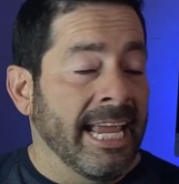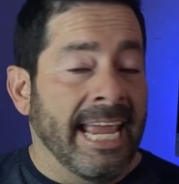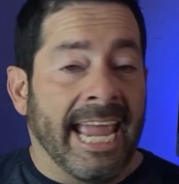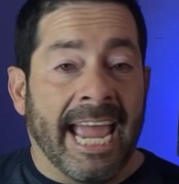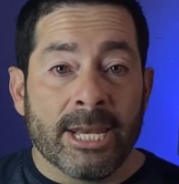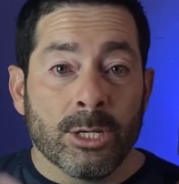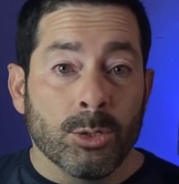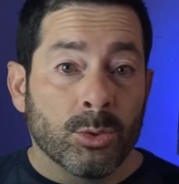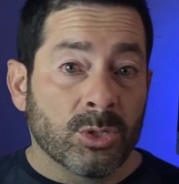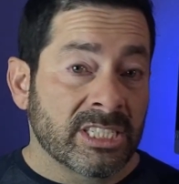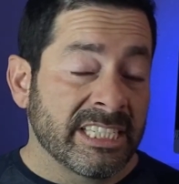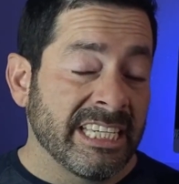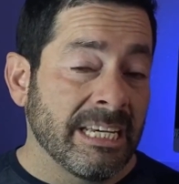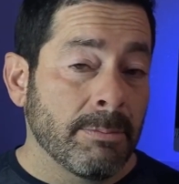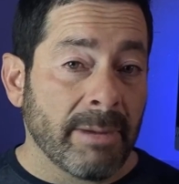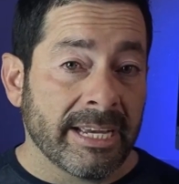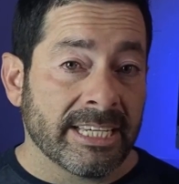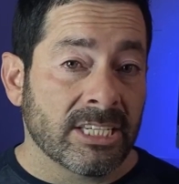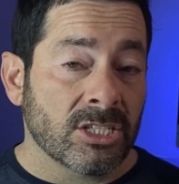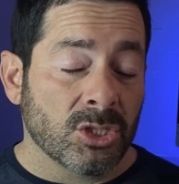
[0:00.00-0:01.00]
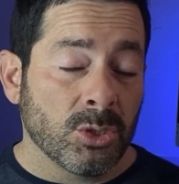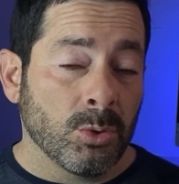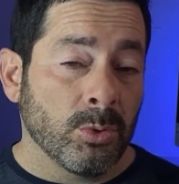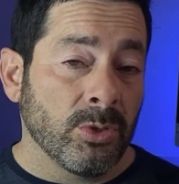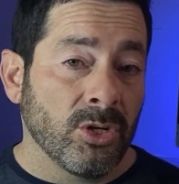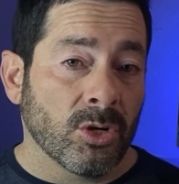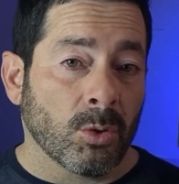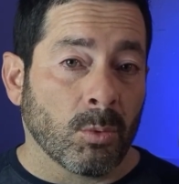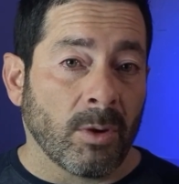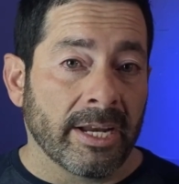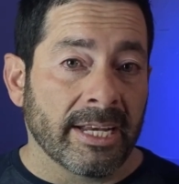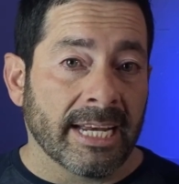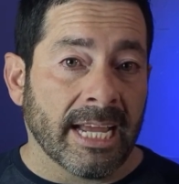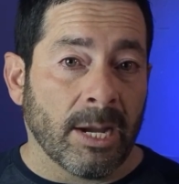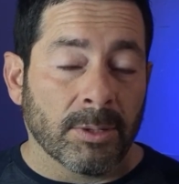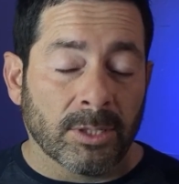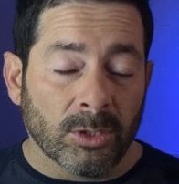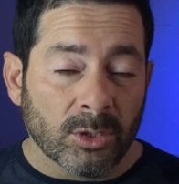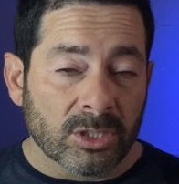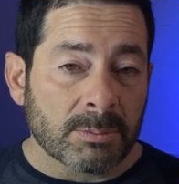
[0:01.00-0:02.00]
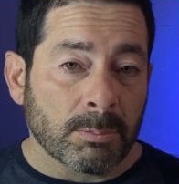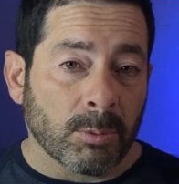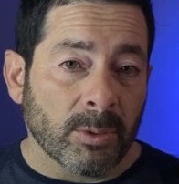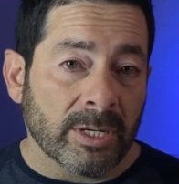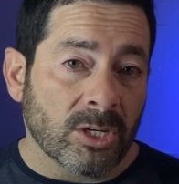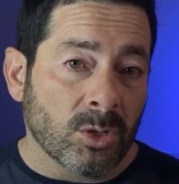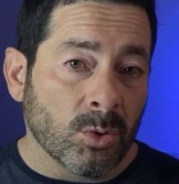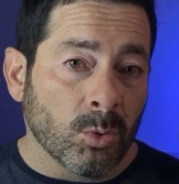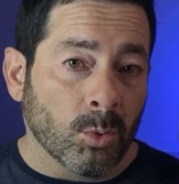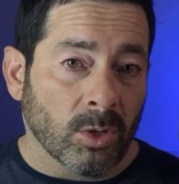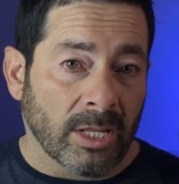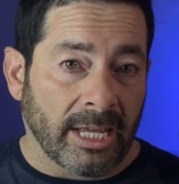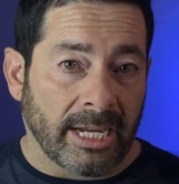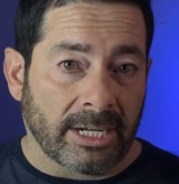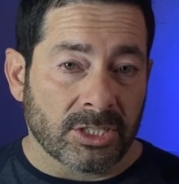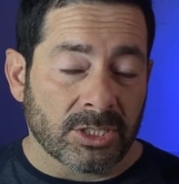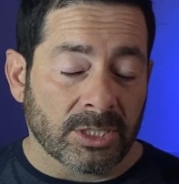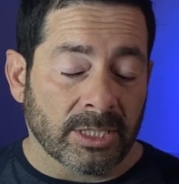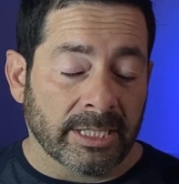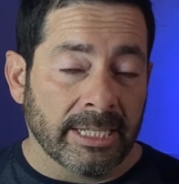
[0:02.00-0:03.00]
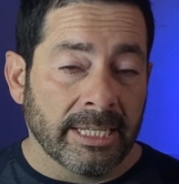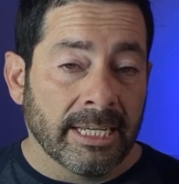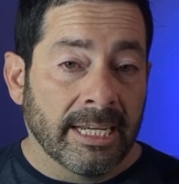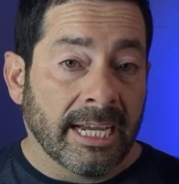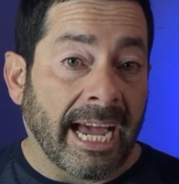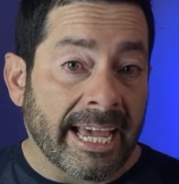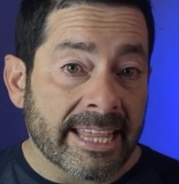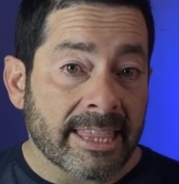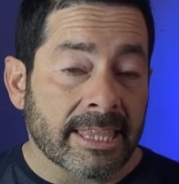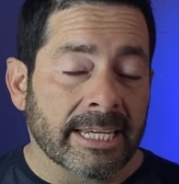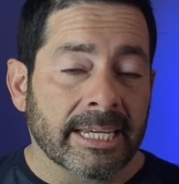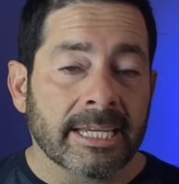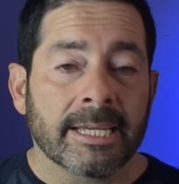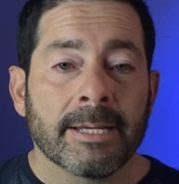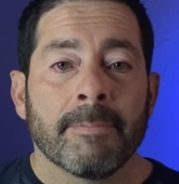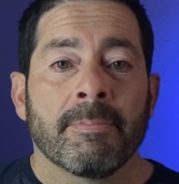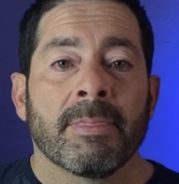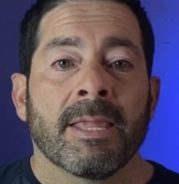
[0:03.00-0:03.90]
And you see my studio right now. It looks pretty cool, actually, I think.